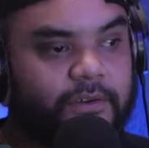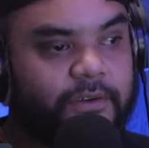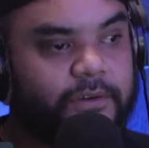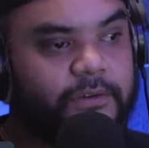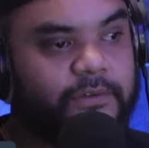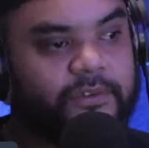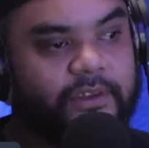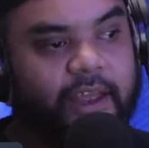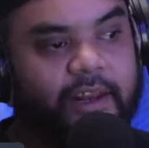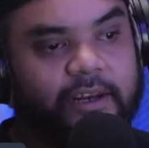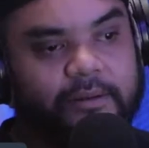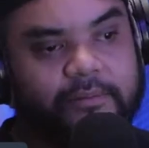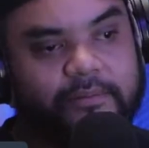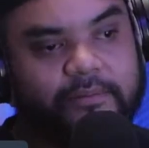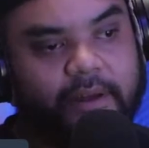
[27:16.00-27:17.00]
do stand
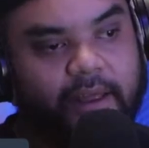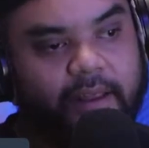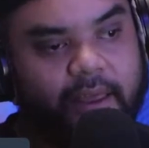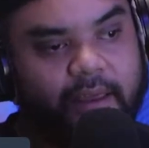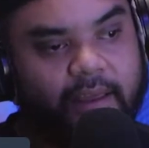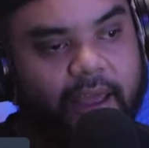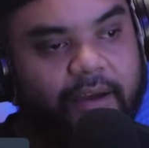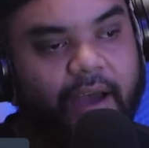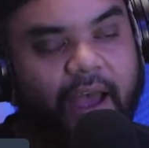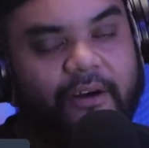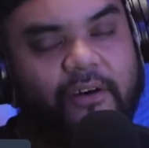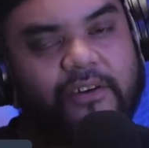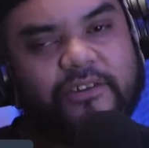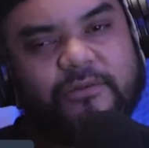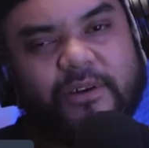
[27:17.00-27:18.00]
up? Like I
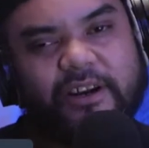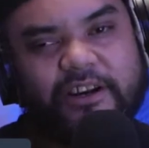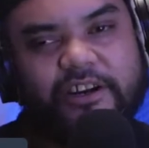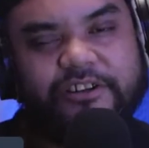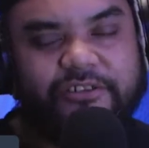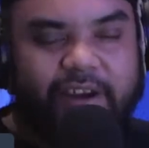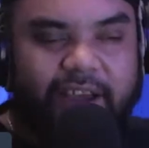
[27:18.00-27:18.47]
always wanted to try